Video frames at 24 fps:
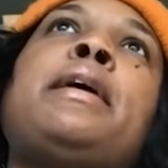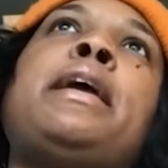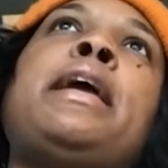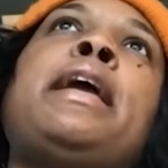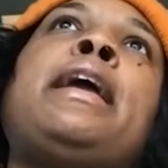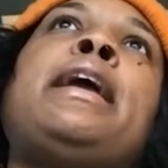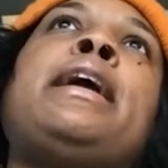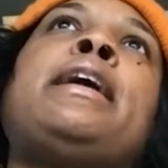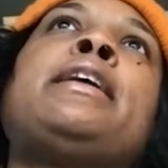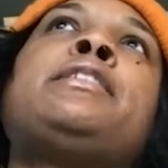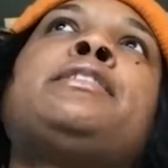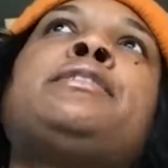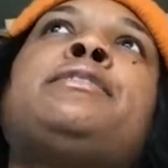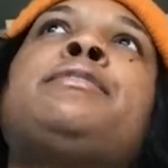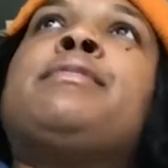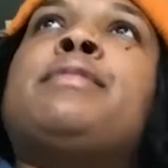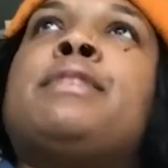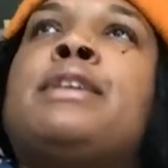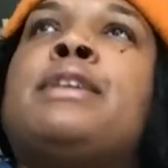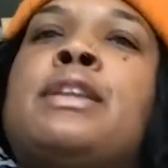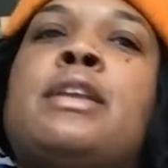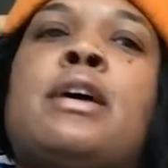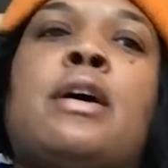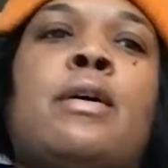And
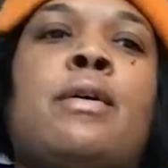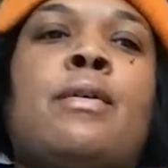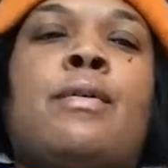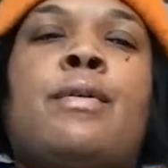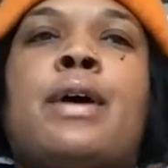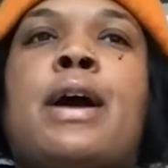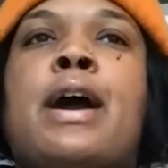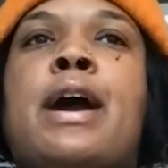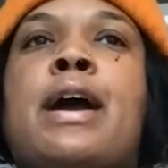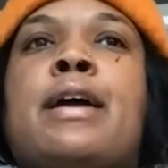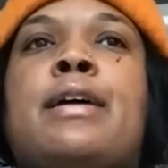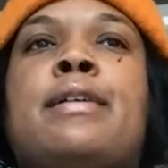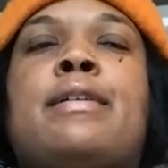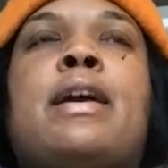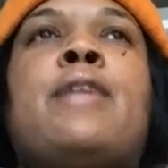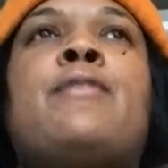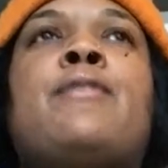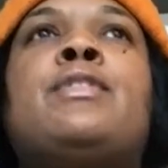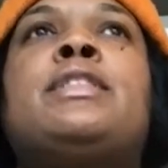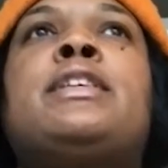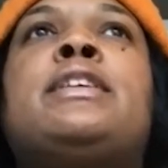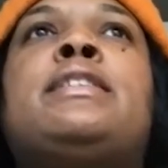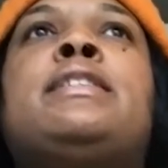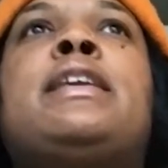I
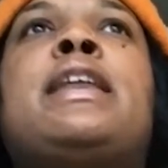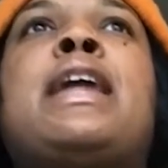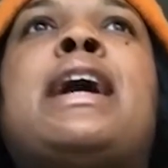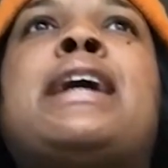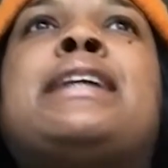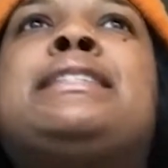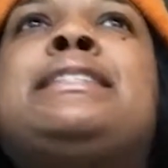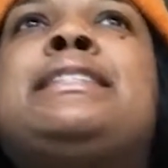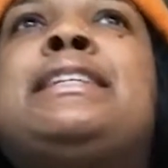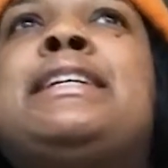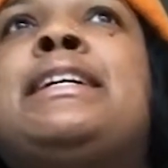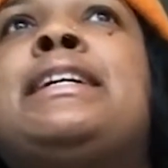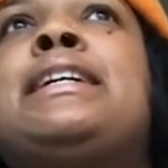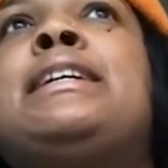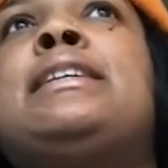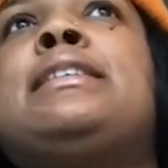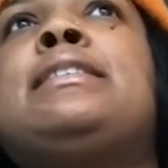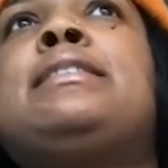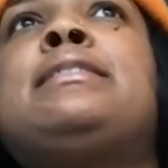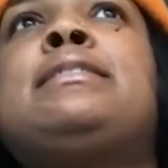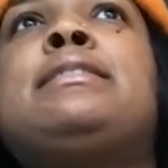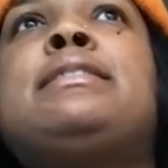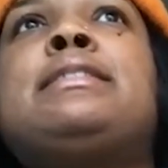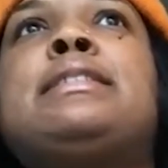everything that I did,
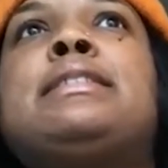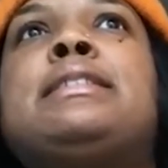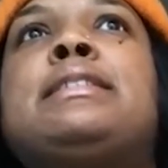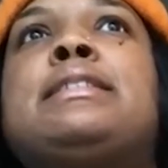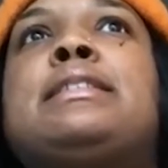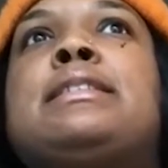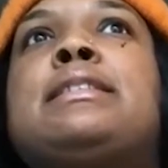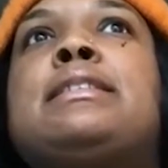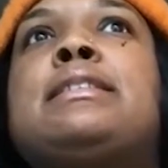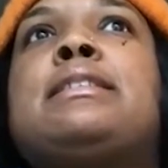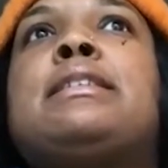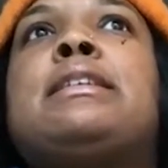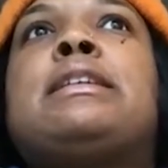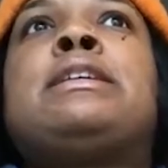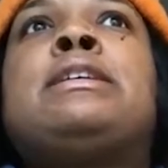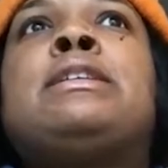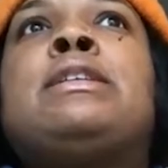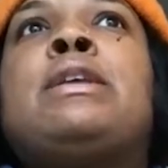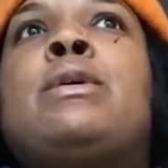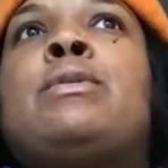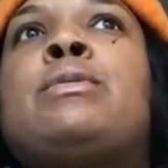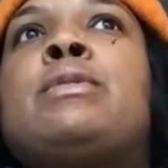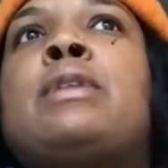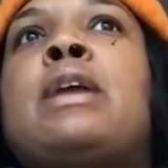
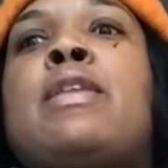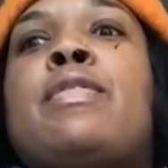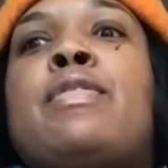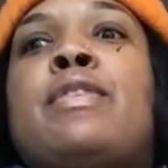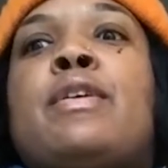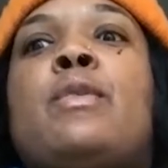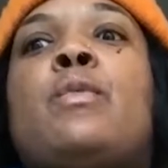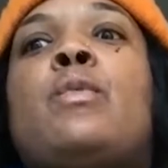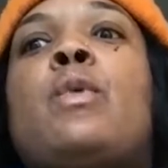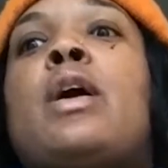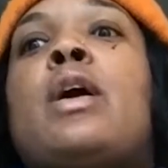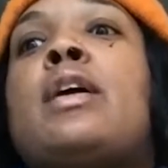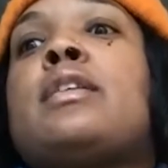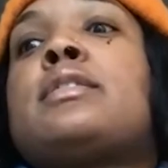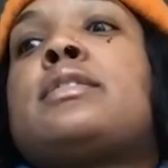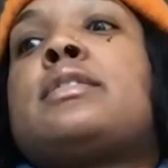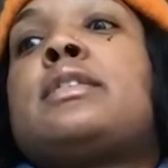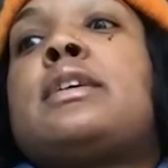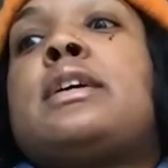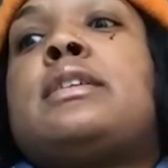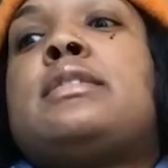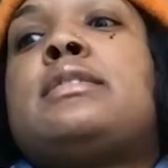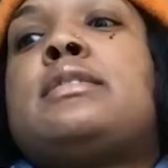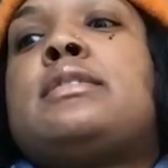nothing worked.
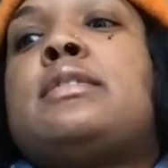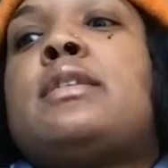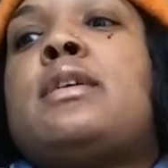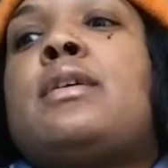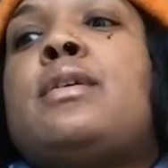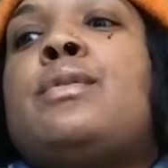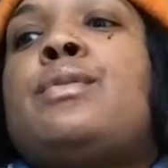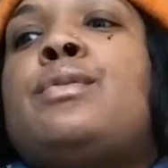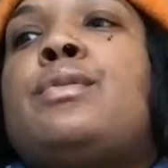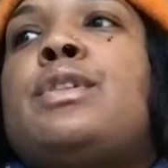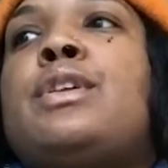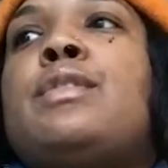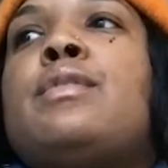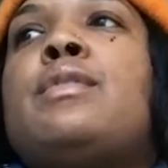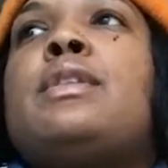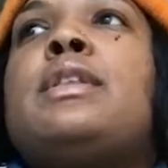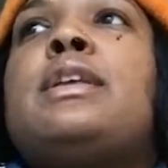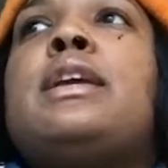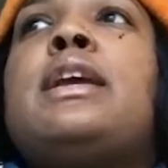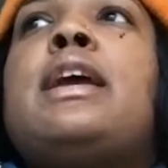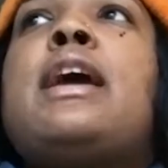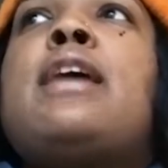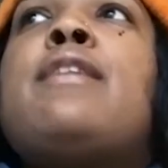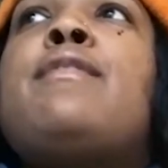And so,
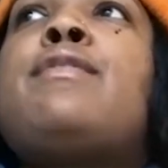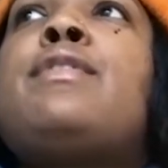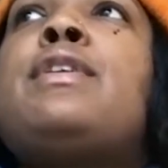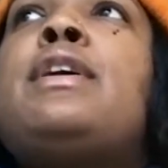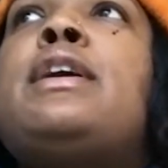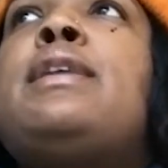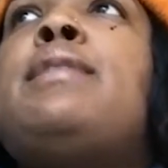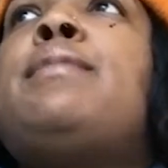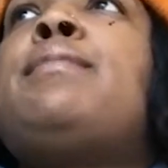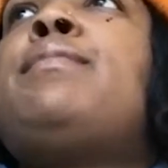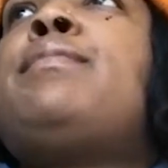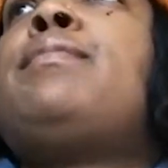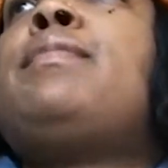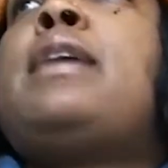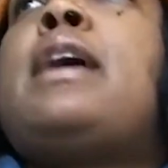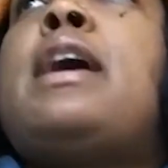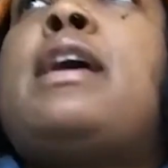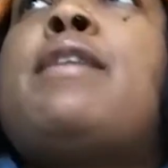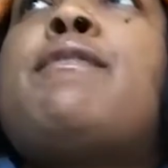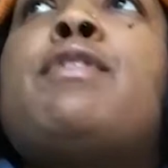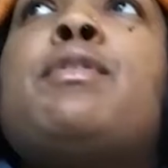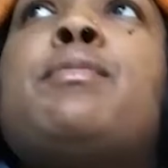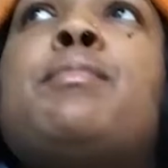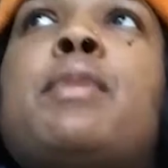literally every
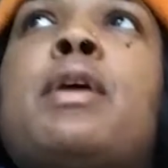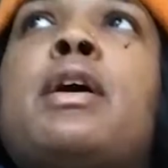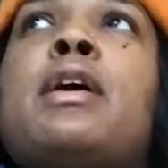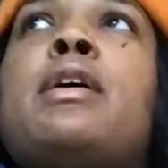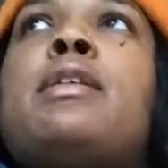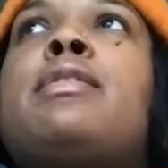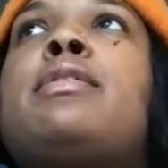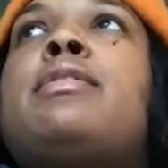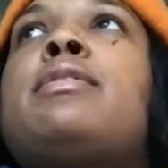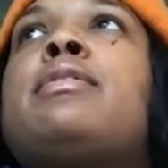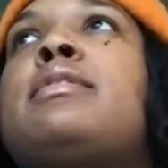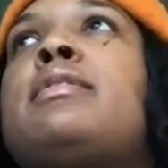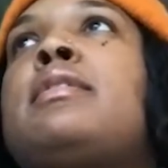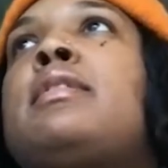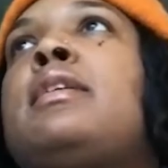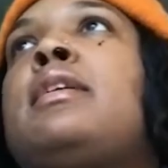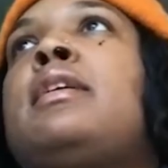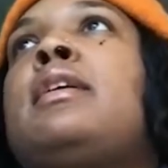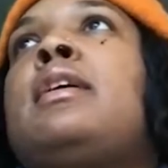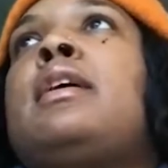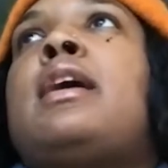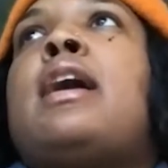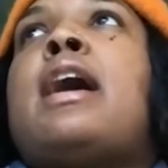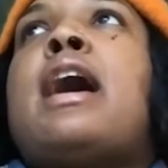month,
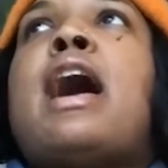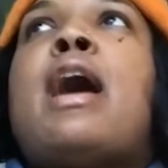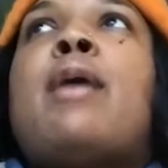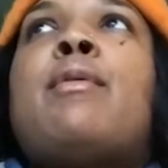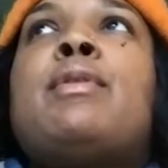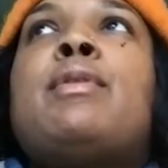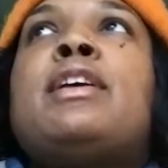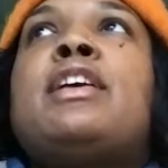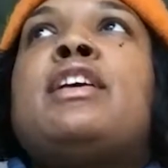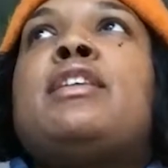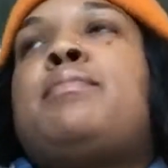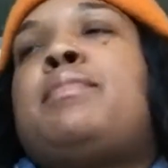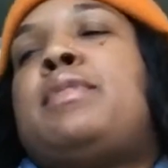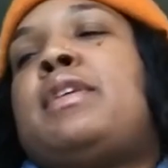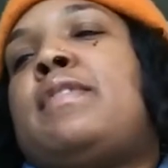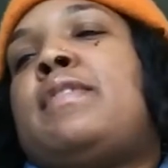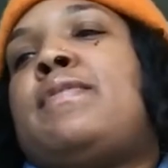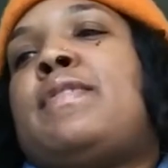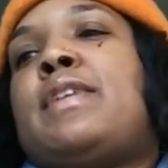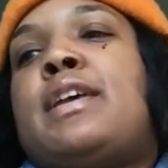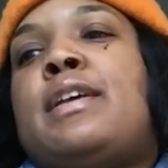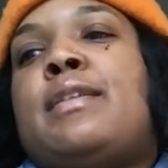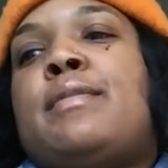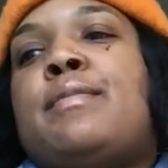I would get
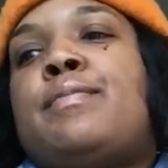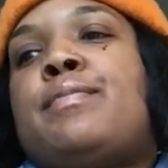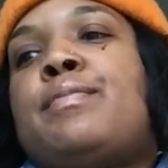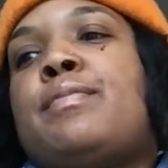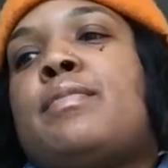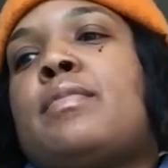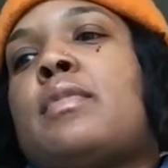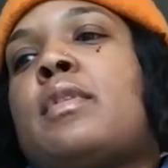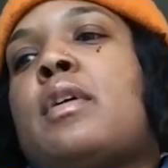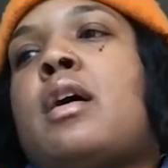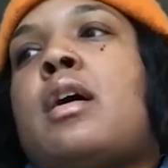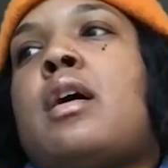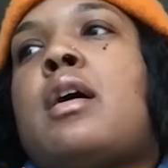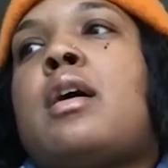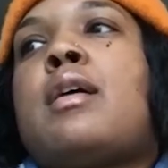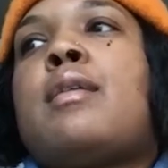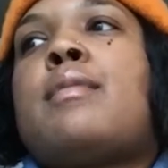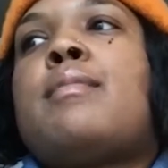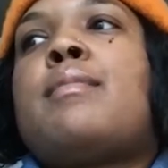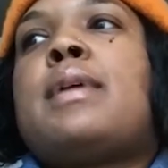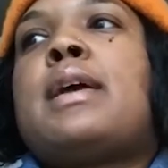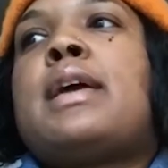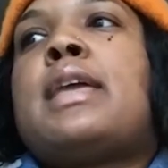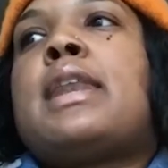BV.
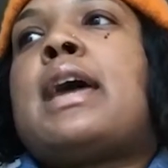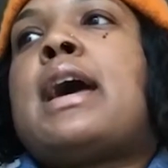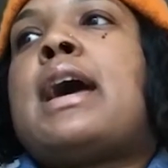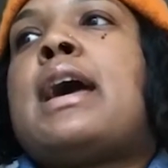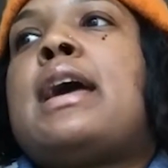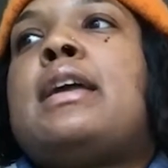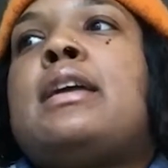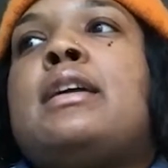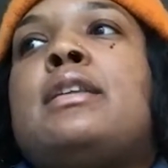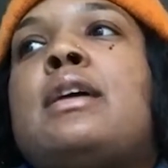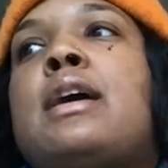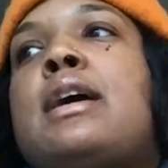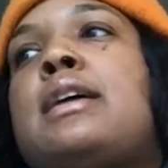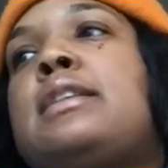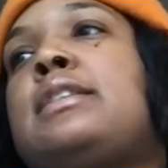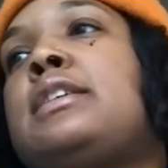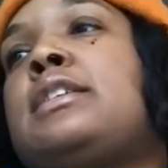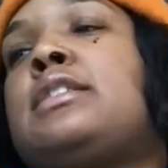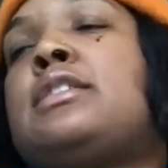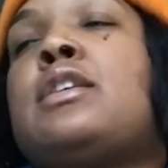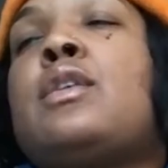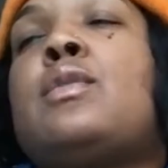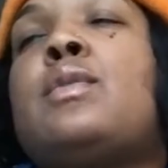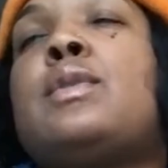And I
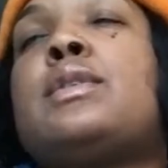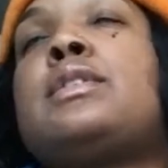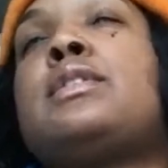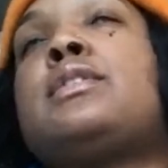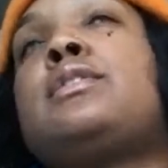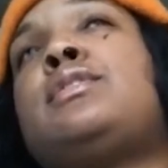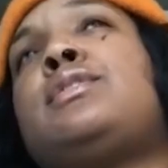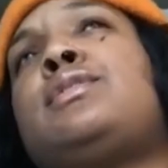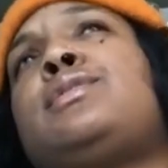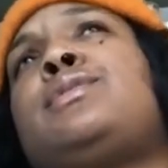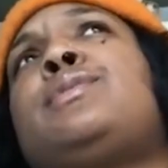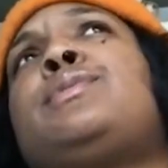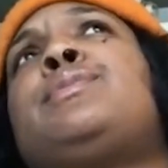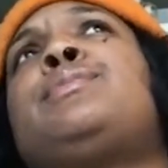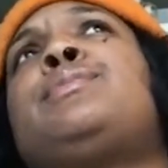didn't know what to do,